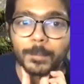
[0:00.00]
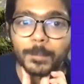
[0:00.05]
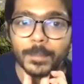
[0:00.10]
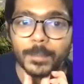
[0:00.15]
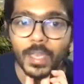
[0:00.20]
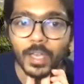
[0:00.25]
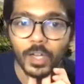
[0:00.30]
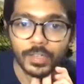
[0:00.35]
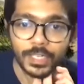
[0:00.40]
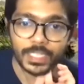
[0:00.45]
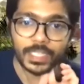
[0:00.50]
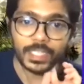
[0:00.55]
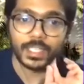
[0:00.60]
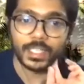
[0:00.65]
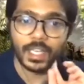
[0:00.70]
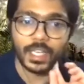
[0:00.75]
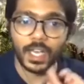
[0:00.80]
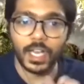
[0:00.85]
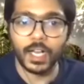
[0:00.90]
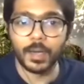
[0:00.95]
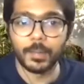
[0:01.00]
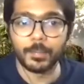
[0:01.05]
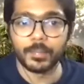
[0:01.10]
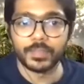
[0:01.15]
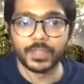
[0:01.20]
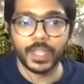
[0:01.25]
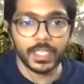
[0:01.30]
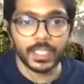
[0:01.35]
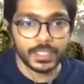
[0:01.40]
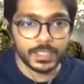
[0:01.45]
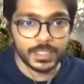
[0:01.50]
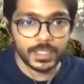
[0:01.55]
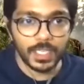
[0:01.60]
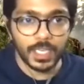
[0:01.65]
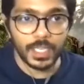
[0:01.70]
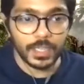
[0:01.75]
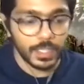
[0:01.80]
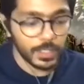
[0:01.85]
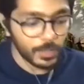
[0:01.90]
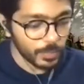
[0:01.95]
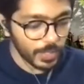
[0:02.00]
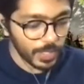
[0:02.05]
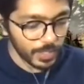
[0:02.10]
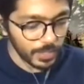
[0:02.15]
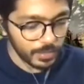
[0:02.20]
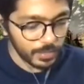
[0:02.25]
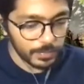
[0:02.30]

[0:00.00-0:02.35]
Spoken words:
right, next, I think what I